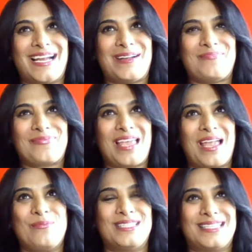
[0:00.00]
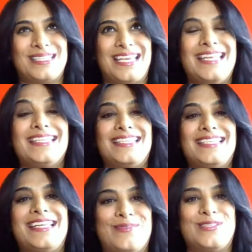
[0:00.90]
I was
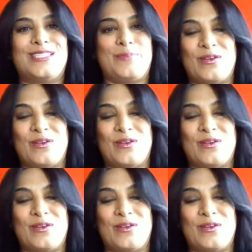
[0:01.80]
inundated with